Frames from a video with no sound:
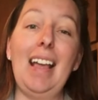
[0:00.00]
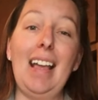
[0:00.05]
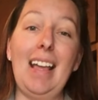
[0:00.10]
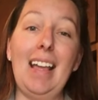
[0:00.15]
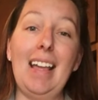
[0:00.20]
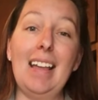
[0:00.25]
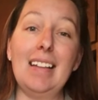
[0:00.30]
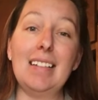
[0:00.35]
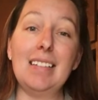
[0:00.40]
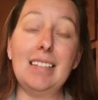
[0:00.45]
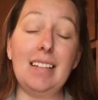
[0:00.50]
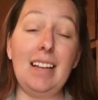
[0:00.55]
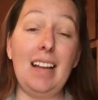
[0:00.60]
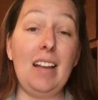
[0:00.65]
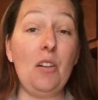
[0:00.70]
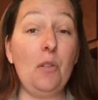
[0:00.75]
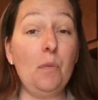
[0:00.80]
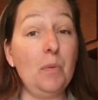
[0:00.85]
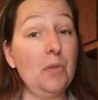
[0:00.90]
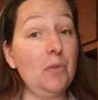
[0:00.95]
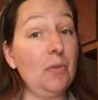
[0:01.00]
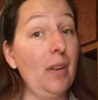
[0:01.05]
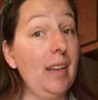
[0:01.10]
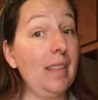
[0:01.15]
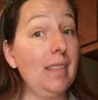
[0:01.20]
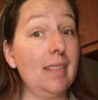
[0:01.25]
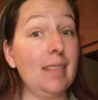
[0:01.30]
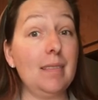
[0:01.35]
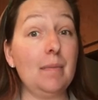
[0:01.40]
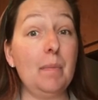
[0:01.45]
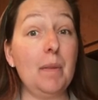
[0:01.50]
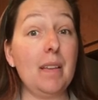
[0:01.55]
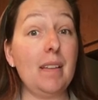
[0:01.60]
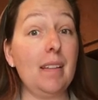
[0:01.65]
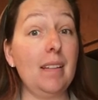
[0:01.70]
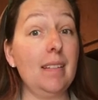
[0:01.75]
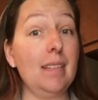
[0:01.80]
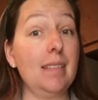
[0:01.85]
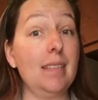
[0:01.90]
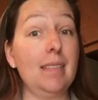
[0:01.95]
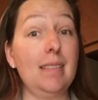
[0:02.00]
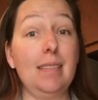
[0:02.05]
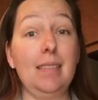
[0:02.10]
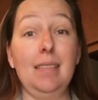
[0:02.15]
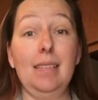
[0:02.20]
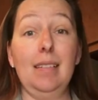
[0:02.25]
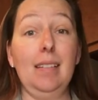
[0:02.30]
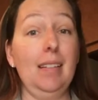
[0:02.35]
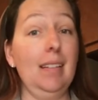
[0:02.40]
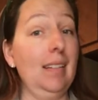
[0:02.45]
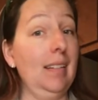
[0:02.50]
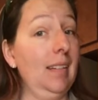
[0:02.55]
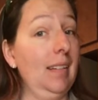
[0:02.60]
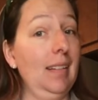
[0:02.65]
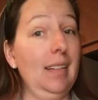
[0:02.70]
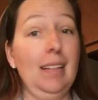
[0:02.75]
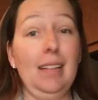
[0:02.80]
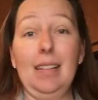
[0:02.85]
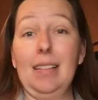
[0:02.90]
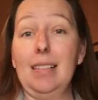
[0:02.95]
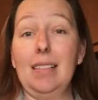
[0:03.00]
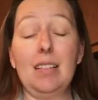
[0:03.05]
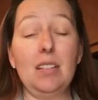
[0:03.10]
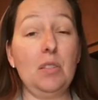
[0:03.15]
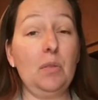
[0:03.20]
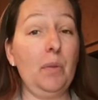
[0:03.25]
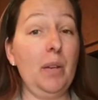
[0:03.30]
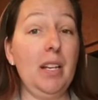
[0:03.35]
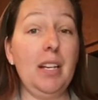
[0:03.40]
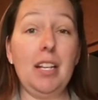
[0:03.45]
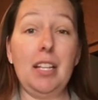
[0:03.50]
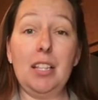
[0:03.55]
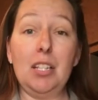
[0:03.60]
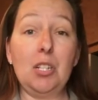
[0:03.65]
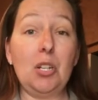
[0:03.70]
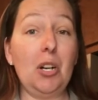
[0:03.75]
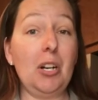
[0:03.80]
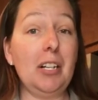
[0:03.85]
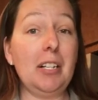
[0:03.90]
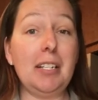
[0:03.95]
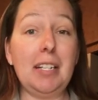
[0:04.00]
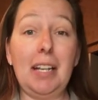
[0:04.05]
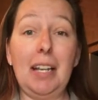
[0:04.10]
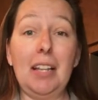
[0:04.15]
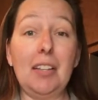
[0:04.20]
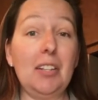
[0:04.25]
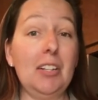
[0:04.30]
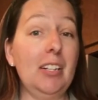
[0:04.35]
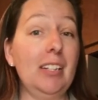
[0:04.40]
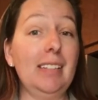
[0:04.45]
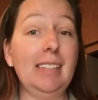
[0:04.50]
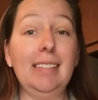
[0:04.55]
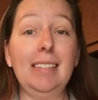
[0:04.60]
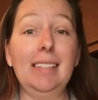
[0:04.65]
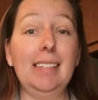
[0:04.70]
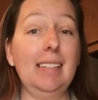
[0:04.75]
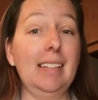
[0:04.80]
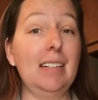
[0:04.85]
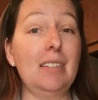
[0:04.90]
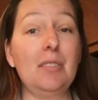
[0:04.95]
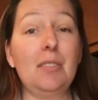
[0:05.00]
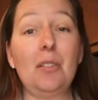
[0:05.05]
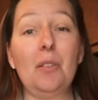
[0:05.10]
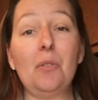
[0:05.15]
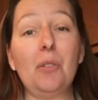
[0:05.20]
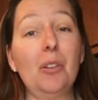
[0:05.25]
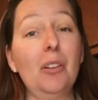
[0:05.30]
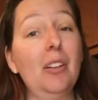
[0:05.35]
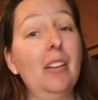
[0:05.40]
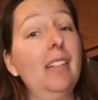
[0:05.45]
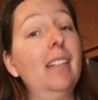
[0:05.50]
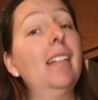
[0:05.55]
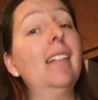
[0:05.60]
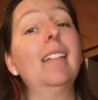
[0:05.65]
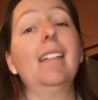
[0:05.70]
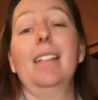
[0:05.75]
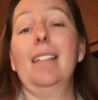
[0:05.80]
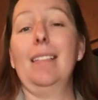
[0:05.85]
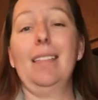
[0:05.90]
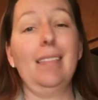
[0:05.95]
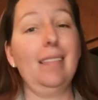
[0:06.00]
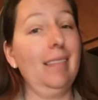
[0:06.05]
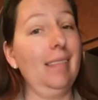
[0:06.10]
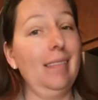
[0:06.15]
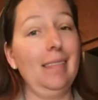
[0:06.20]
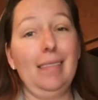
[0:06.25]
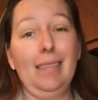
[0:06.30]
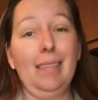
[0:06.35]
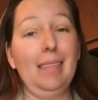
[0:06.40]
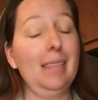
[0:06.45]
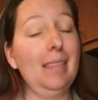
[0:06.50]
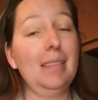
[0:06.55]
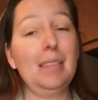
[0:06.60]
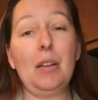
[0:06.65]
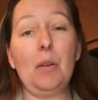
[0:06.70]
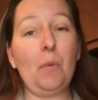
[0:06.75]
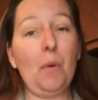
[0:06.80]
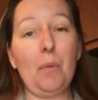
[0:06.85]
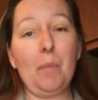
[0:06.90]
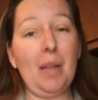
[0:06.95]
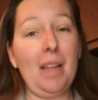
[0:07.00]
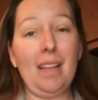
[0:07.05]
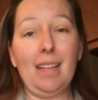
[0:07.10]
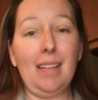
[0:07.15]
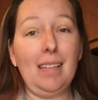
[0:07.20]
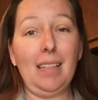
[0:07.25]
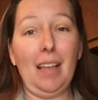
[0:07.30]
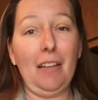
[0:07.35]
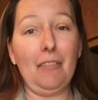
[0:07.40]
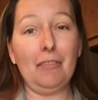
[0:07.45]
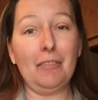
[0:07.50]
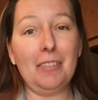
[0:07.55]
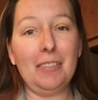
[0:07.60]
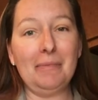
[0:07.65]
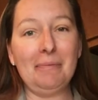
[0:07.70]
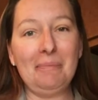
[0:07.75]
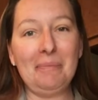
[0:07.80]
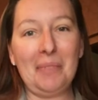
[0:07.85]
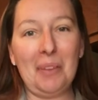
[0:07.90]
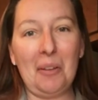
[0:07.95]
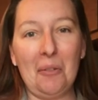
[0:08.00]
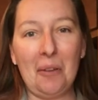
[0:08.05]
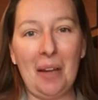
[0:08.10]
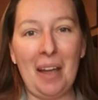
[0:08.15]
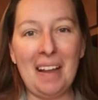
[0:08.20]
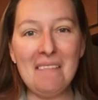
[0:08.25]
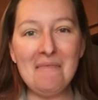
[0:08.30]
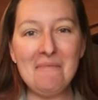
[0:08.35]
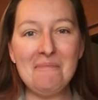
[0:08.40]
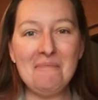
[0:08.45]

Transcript: And I hope you try this because the sweet and the tart together is so good, there won't be any left. Okay?